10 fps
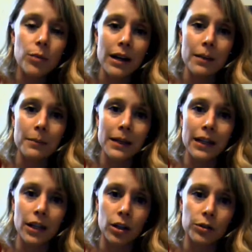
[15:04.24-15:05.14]
wanted me to
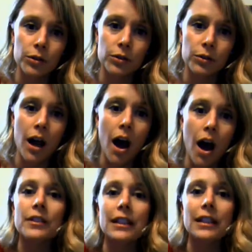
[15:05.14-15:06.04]
include
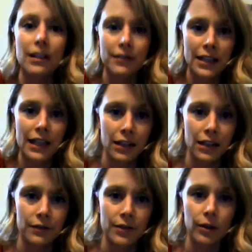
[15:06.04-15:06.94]
often gifts they
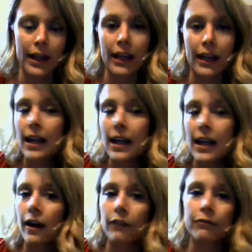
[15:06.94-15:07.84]
give. So like
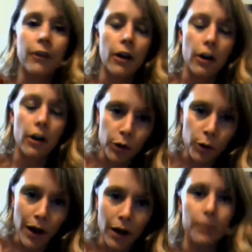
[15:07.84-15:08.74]
a
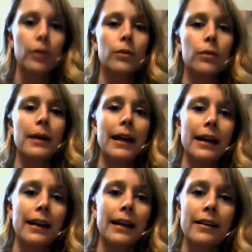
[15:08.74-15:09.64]
photo album
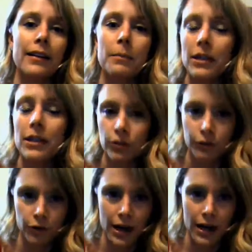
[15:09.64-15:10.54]
and a picture
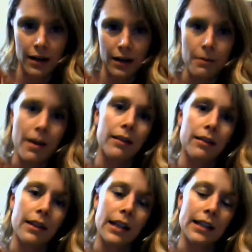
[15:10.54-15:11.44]
frame
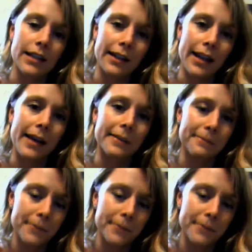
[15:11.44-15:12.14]
and things like that.